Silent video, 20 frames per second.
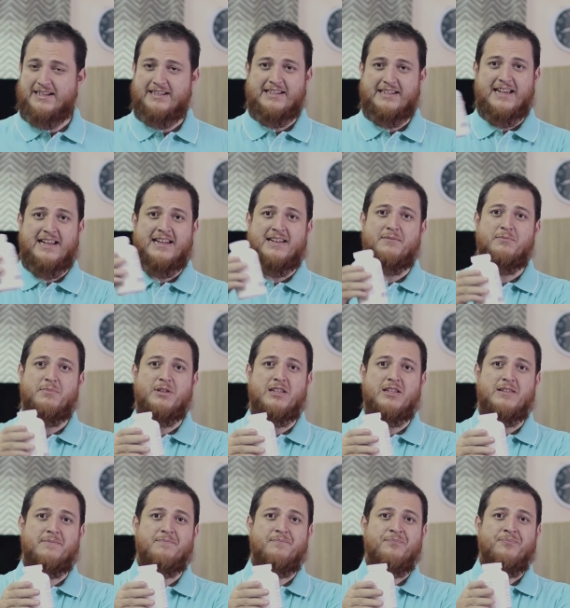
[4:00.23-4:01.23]
it can
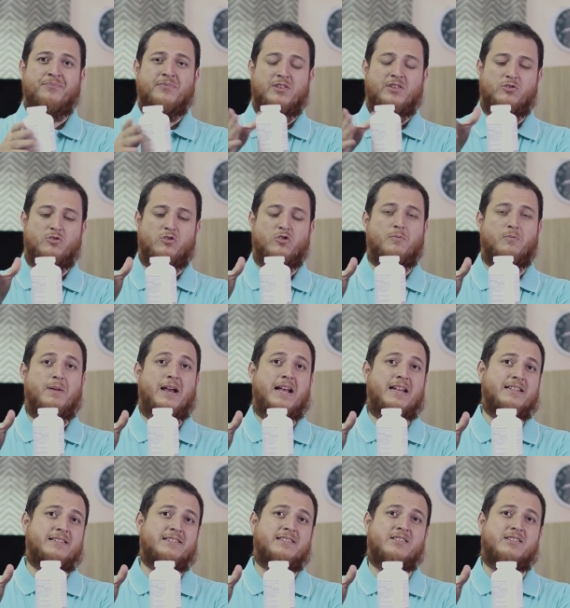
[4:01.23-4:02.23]
be, you know,
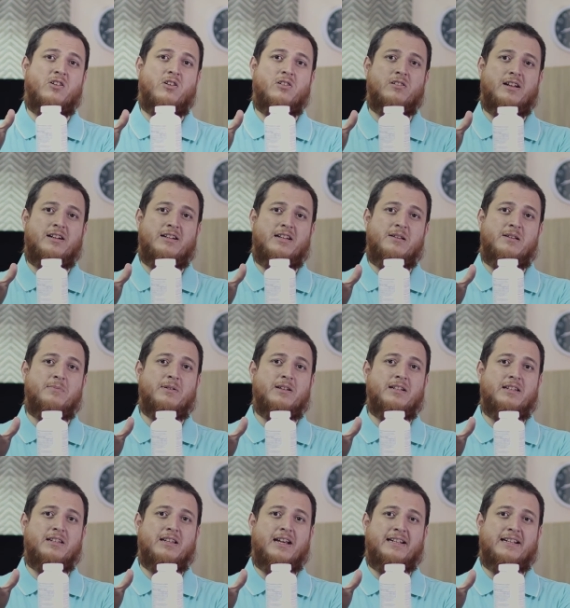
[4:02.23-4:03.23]
balanced on a table
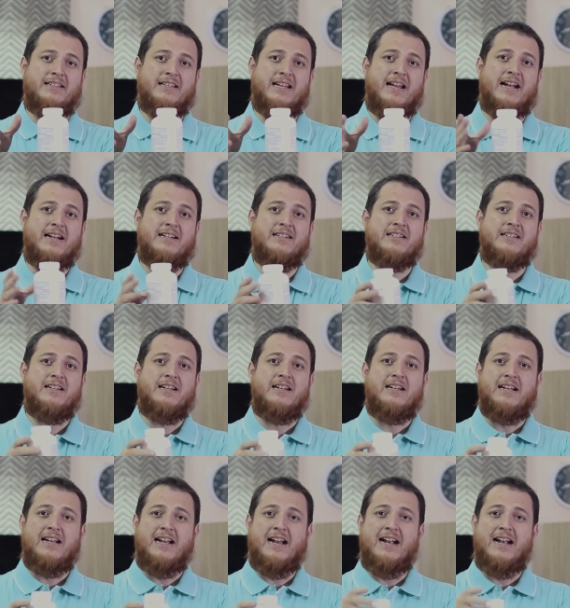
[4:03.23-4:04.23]
like that,
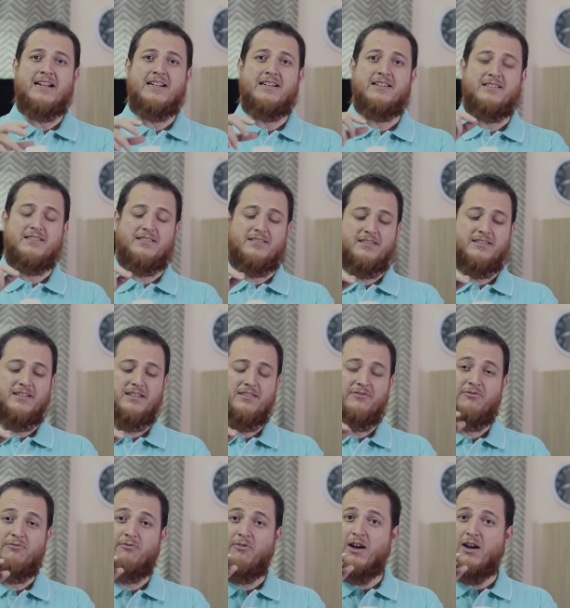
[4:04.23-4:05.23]
and
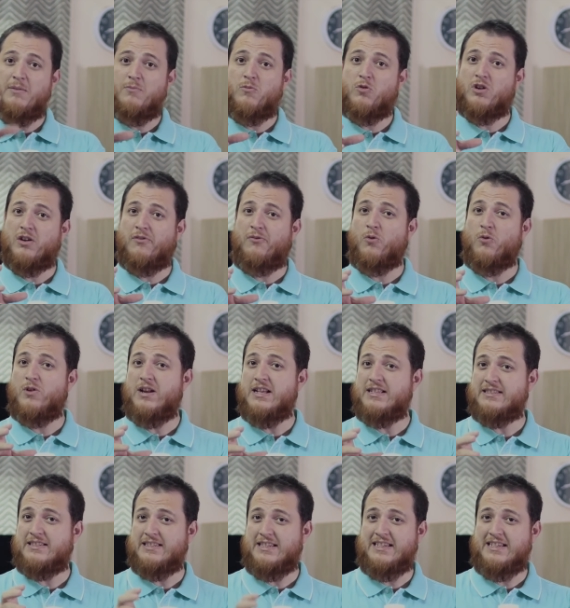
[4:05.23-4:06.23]
one more
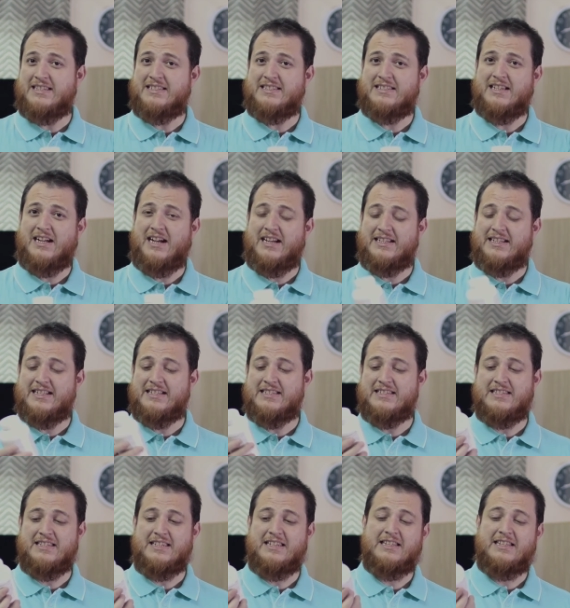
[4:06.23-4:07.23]
affordance is I can
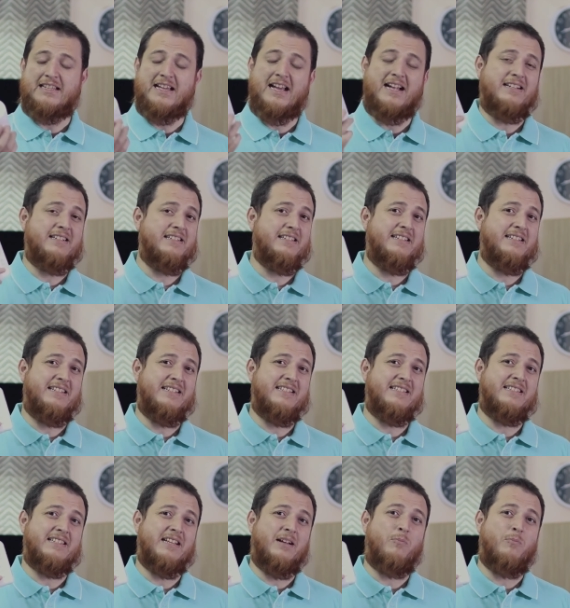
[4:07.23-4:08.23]
see that it
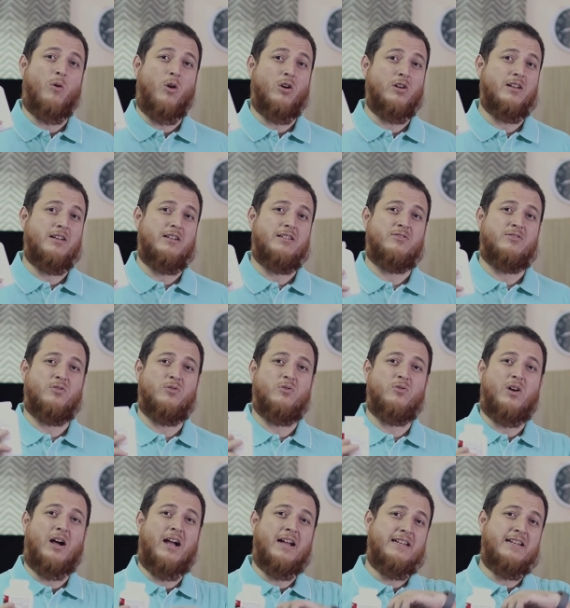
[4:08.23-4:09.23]
is a bottle,
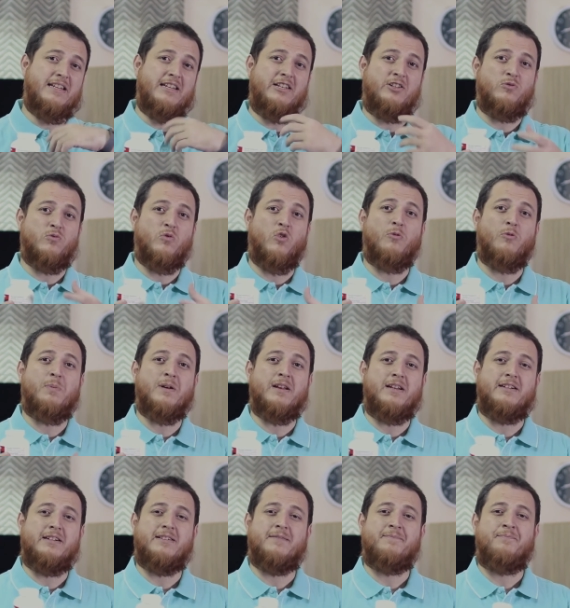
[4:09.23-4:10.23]
so I need to
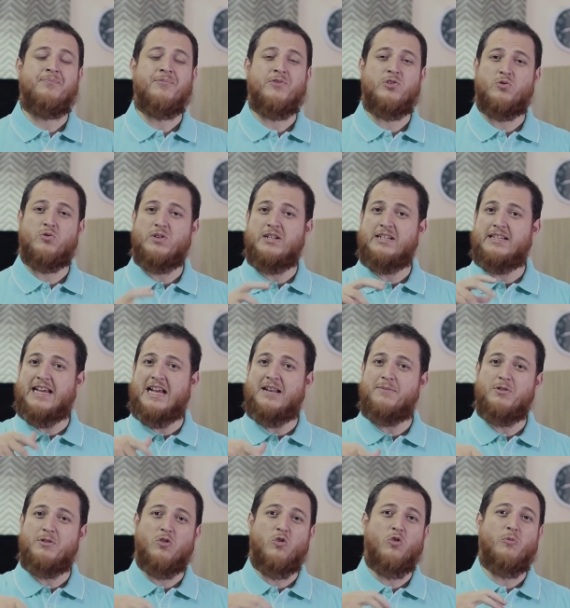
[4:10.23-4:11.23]
open it. So it
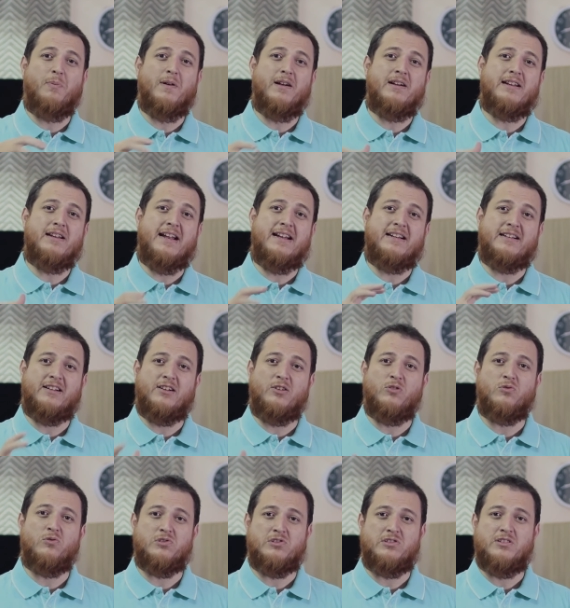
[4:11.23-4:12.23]
can be opened and
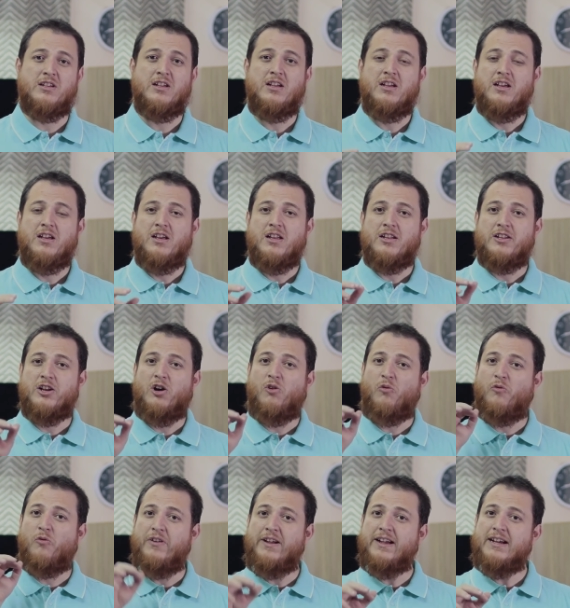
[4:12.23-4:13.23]
closed. Now
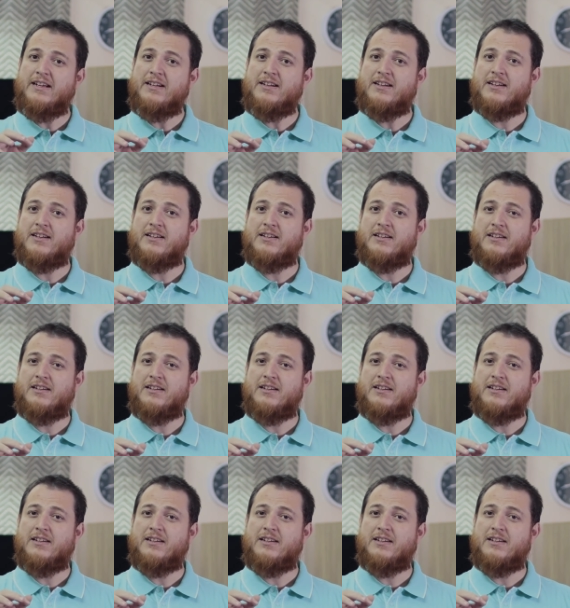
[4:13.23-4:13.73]
where